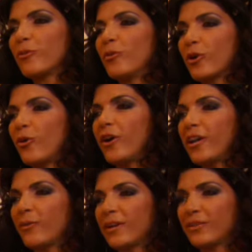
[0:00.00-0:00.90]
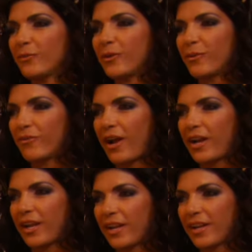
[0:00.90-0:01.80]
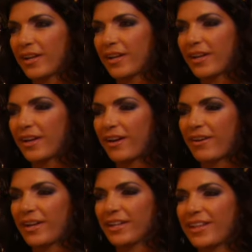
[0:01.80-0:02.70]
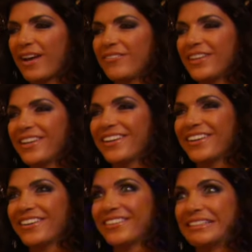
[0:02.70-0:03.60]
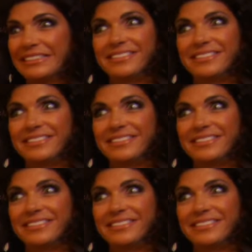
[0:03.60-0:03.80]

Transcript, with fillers: We'll call you when, when we're ready. All right, love you.